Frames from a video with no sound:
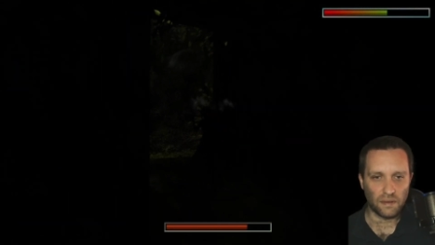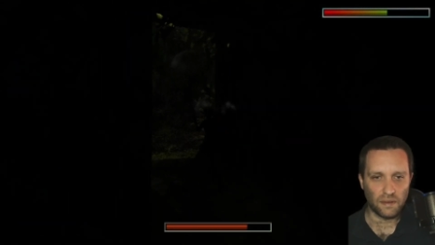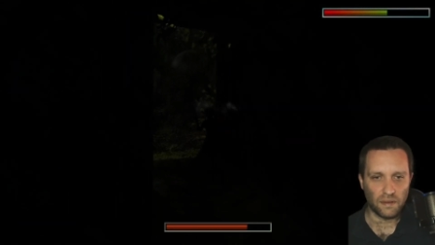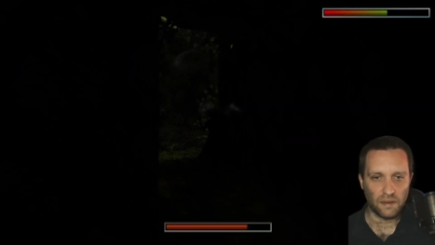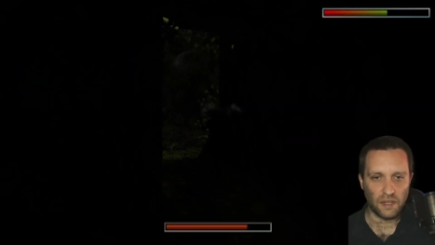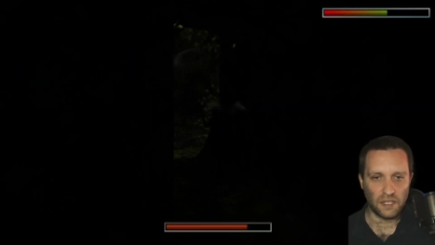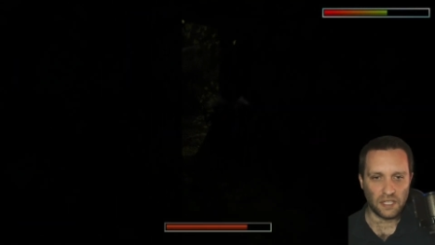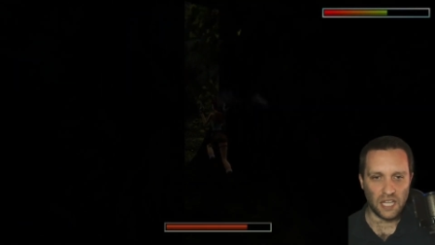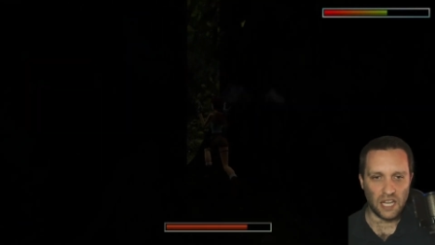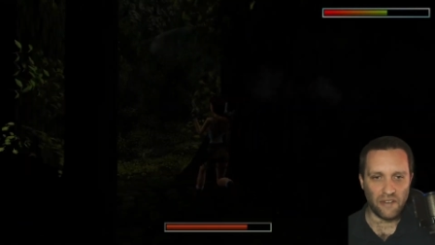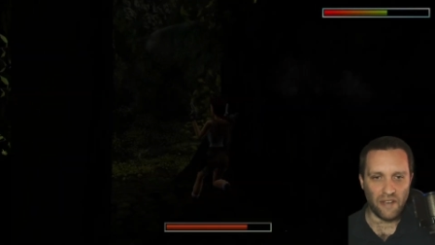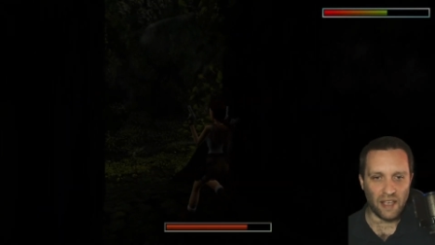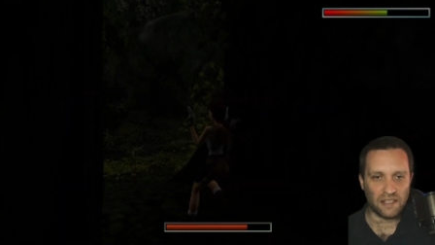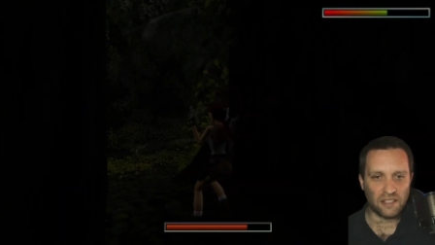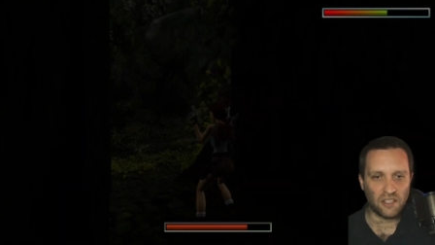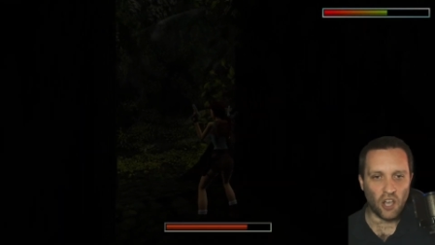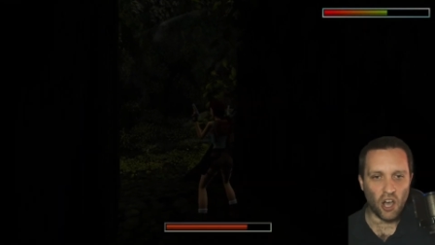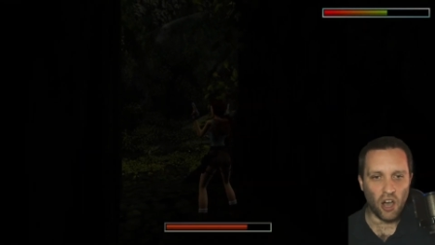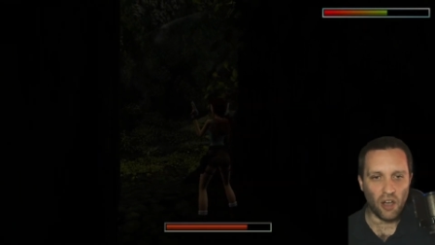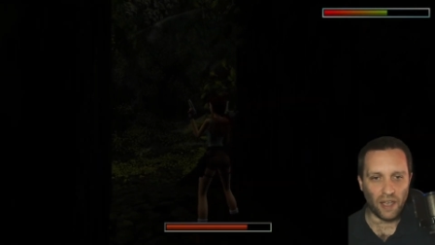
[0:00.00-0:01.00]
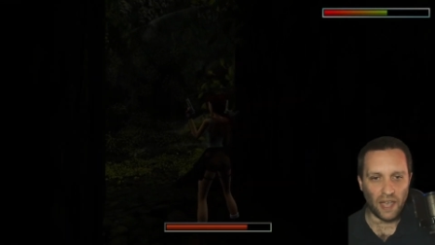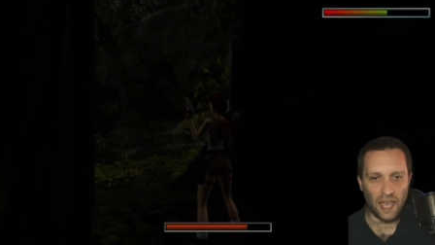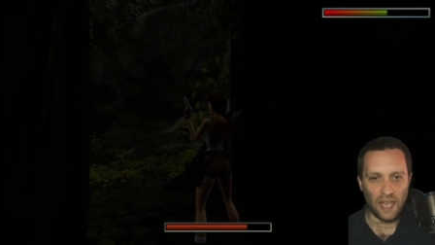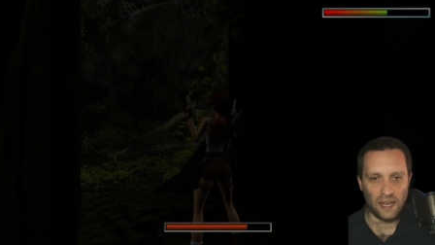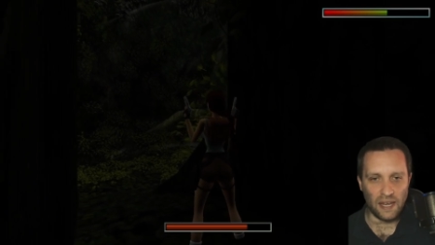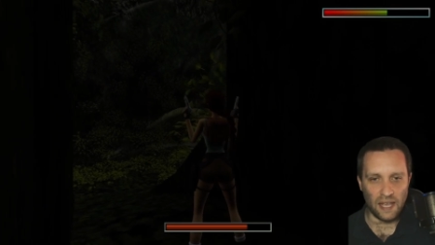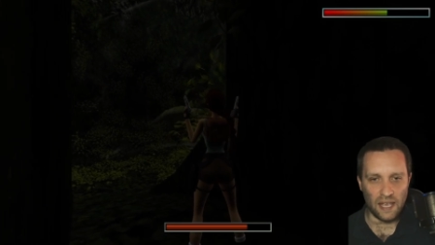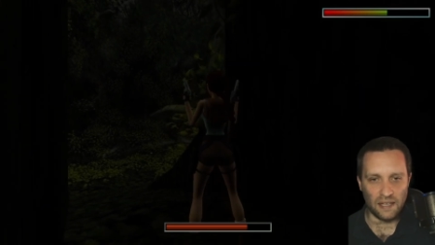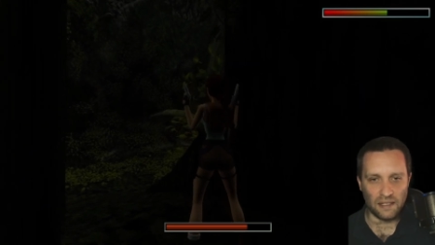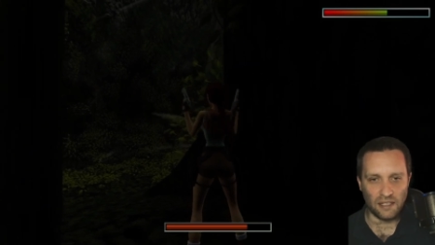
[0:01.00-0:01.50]
The T-Rex can't get in
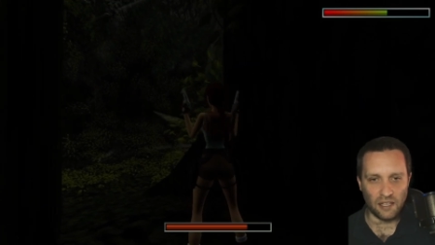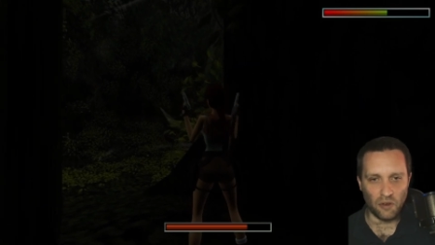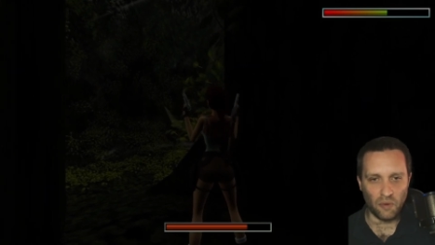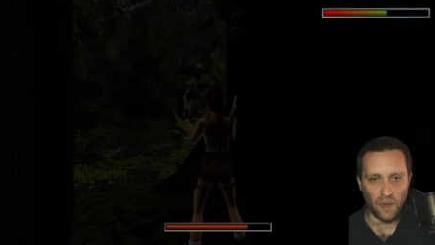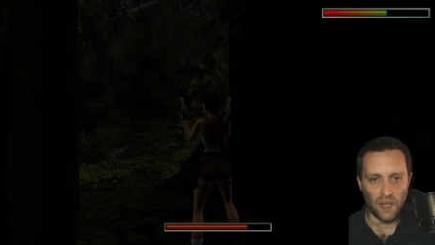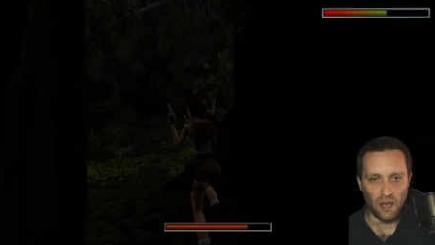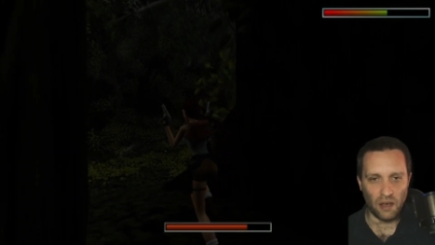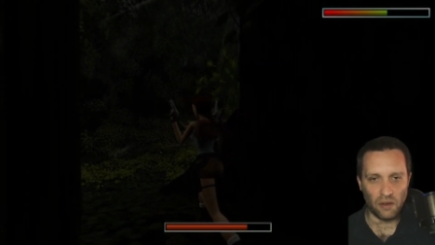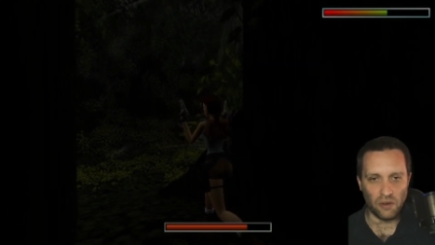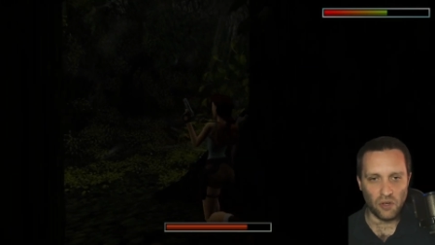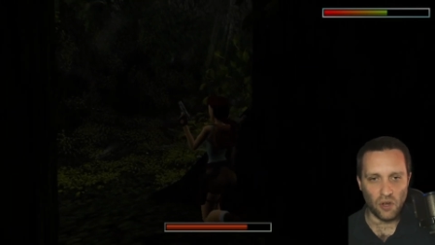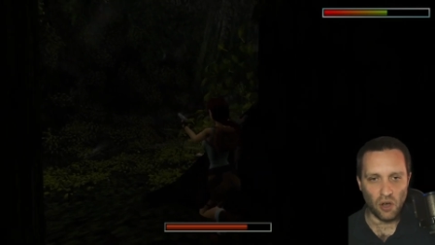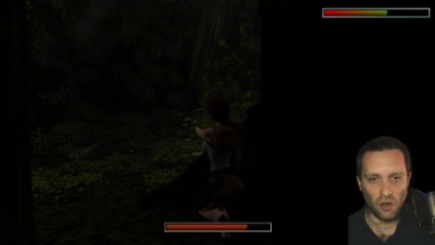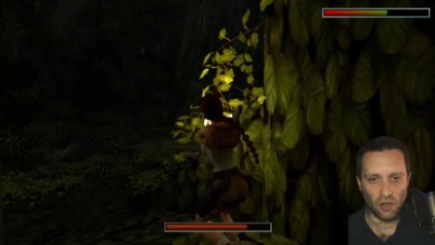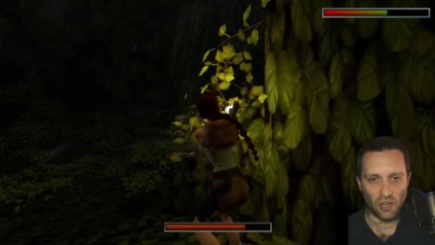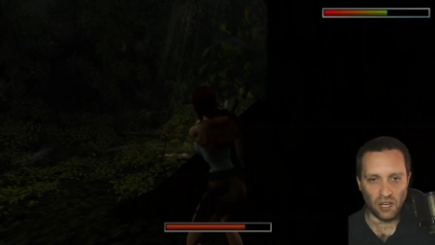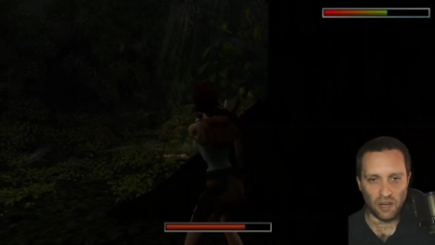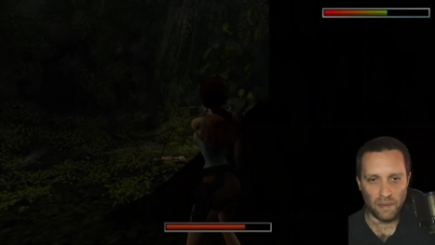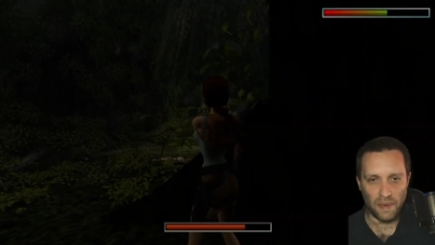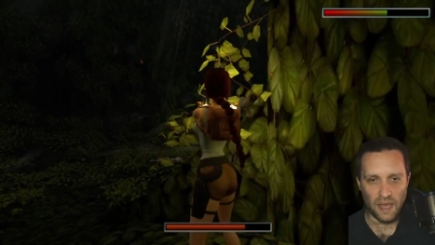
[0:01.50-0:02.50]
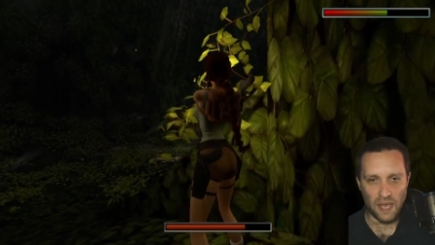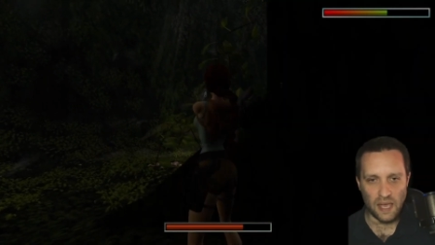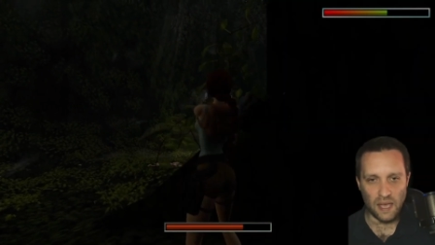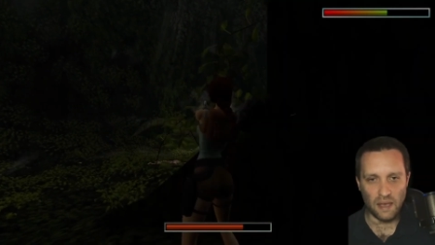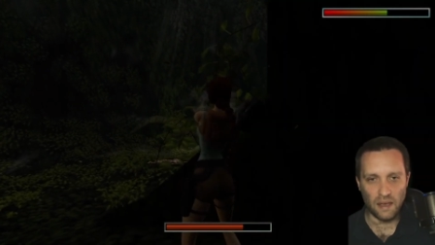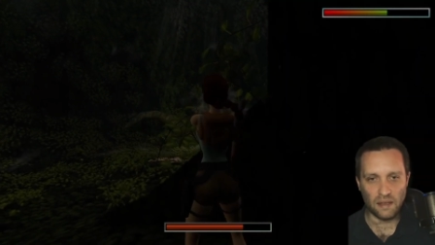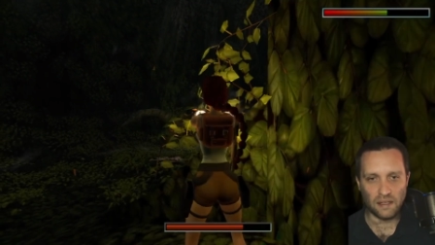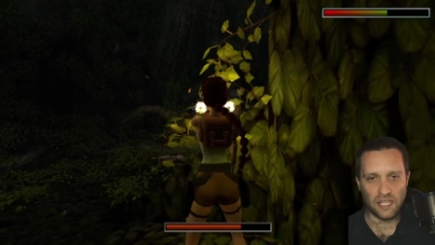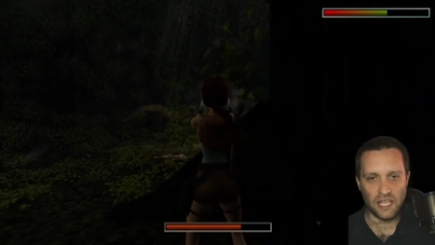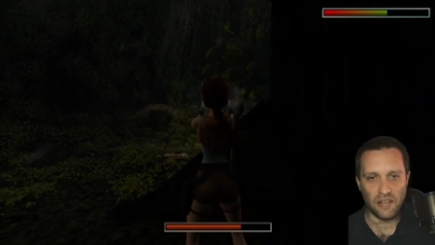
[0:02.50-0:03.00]
here, so we are not going to
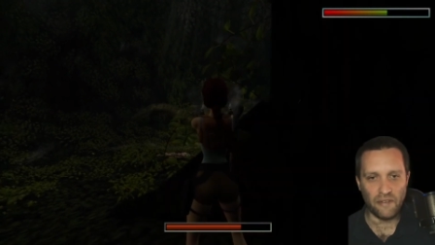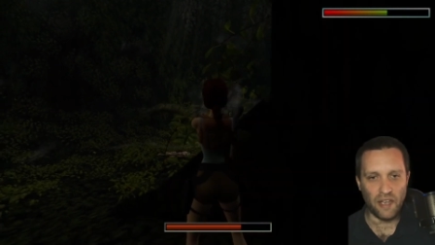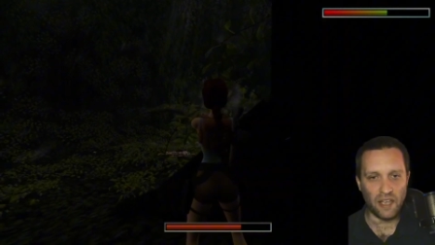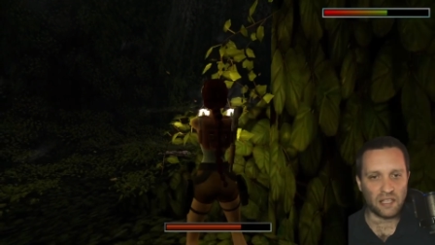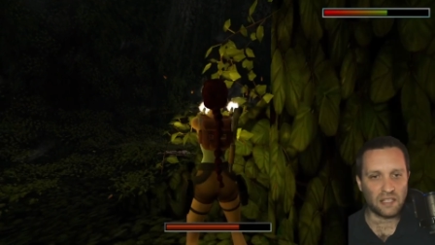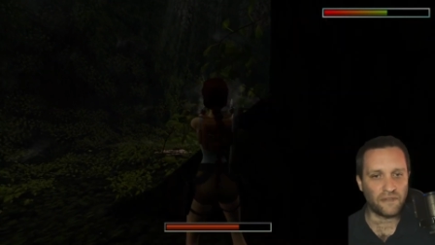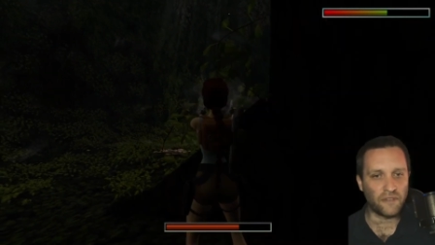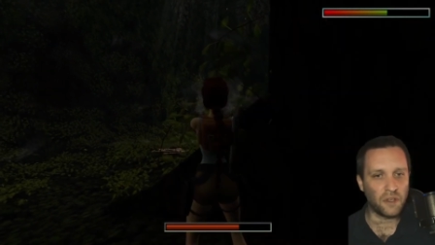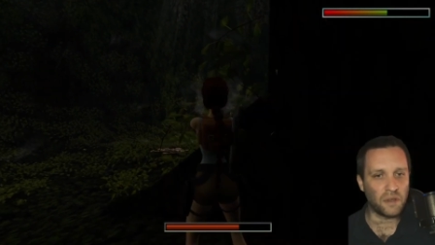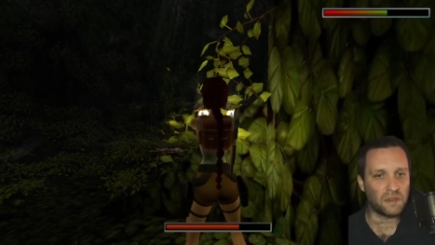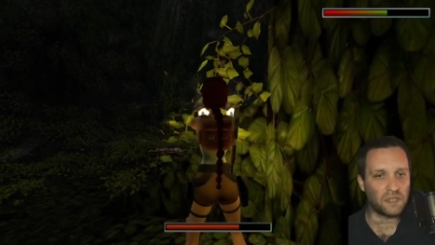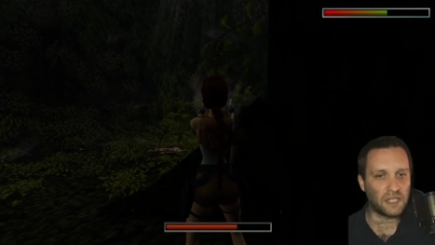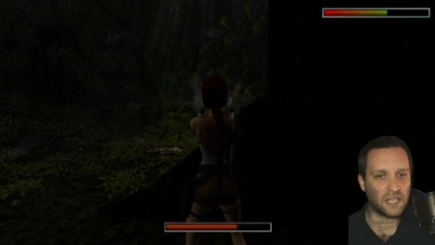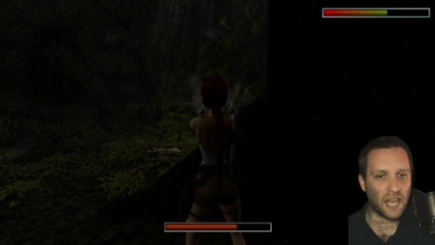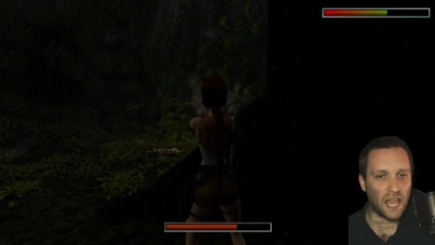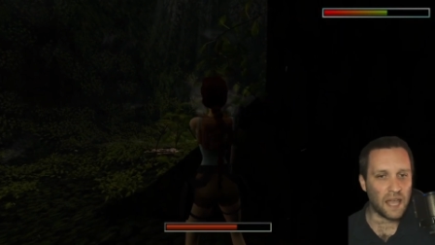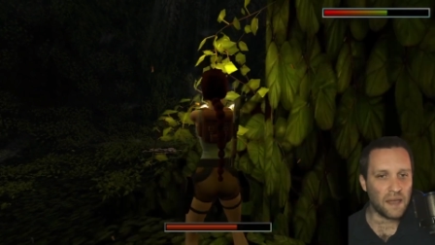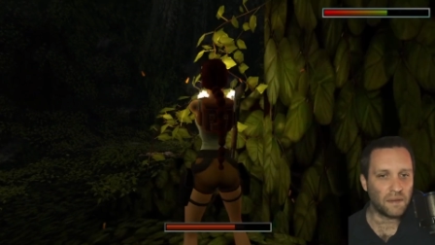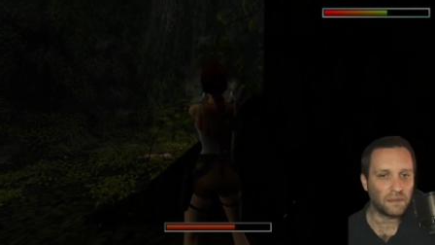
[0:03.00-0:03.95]
eat T-Rex food today.